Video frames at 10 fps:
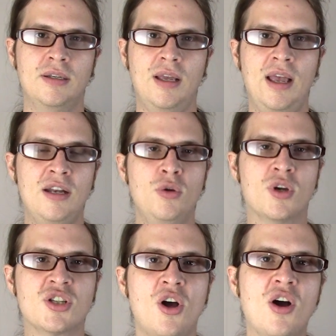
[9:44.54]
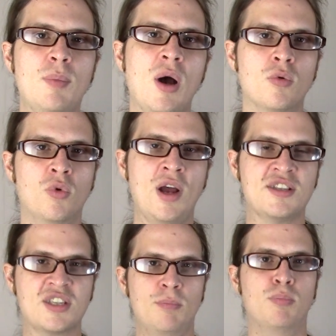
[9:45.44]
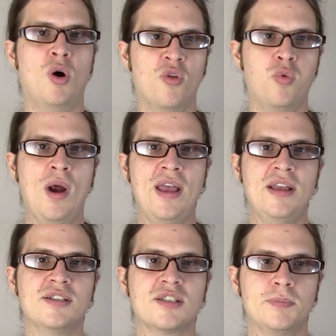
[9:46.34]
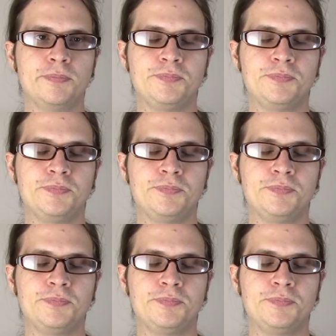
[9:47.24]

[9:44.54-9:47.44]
And you can talk about rights in both ways.